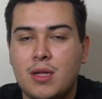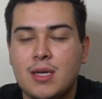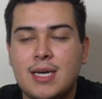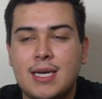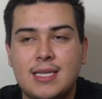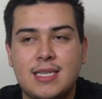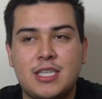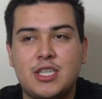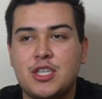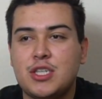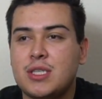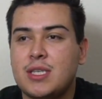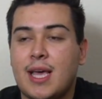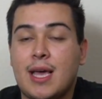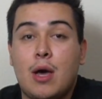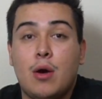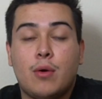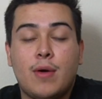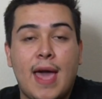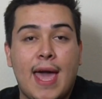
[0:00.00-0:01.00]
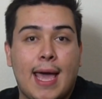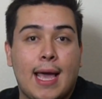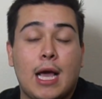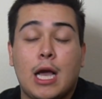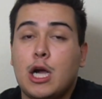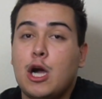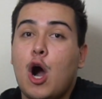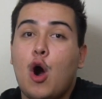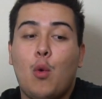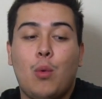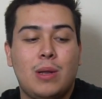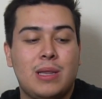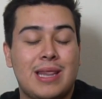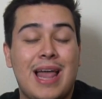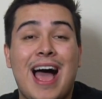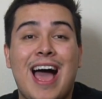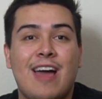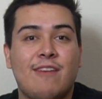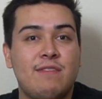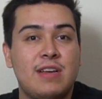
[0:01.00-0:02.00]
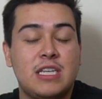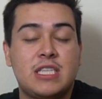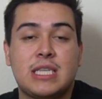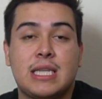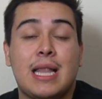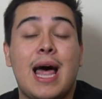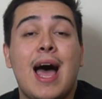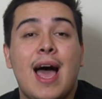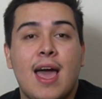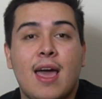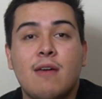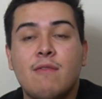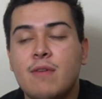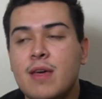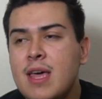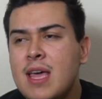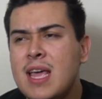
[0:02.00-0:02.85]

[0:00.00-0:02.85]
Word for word: because it's just like, okay, go live, it's live.